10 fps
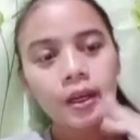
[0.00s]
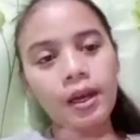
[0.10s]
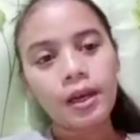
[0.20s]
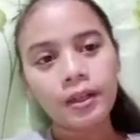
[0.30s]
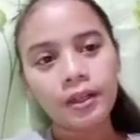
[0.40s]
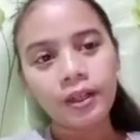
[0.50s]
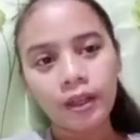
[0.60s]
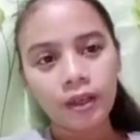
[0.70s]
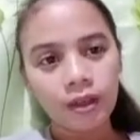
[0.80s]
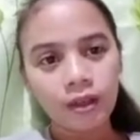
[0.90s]
And
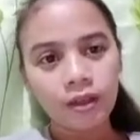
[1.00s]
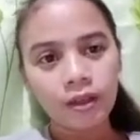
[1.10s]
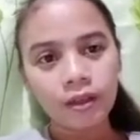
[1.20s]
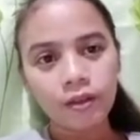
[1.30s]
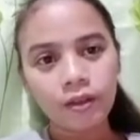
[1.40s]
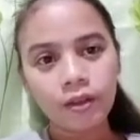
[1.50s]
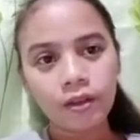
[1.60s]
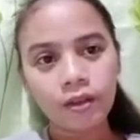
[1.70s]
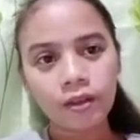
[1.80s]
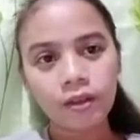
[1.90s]
then
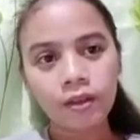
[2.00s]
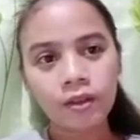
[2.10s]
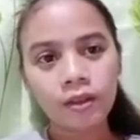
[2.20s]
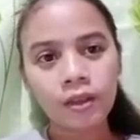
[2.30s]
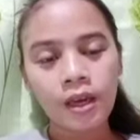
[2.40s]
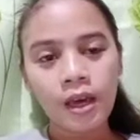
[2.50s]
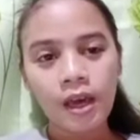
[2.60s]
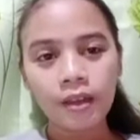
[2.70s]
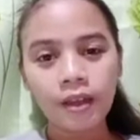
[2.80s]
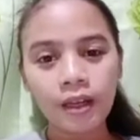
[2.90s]

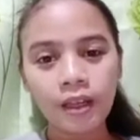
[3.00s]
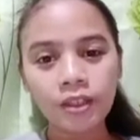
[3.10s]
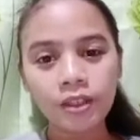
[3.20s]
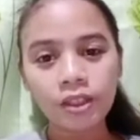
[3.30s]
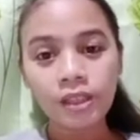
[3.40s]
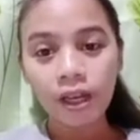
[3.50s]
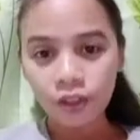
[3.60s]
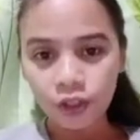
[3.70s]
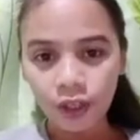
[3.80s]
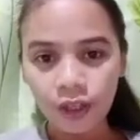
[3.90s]
in
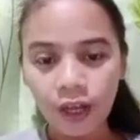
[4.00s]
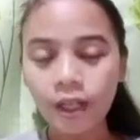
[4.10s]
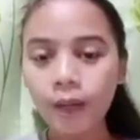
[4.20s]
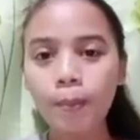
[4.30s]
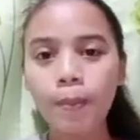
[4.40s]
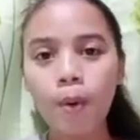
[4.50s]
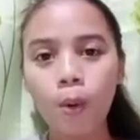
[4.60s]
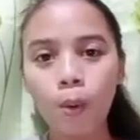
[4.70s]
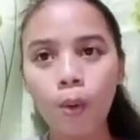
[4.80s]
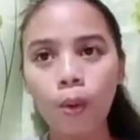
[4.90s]
section I
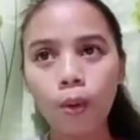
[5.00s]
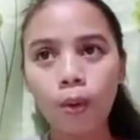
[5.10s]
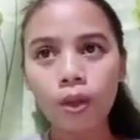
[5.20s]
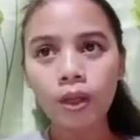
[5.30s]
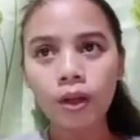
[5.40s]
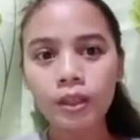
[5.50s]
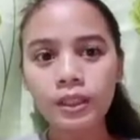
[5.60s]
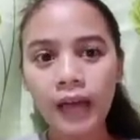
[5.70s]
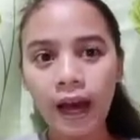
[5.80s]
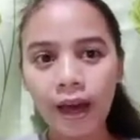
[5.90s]
put or
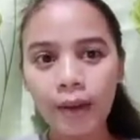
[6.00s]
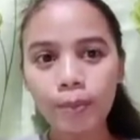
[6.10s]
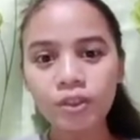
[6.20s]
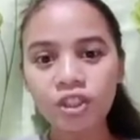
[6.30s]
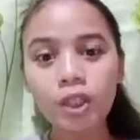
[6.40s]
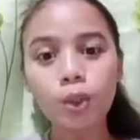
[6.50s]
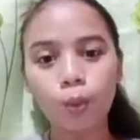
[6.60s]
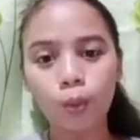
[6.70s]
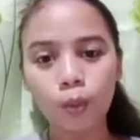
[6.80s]
type G2.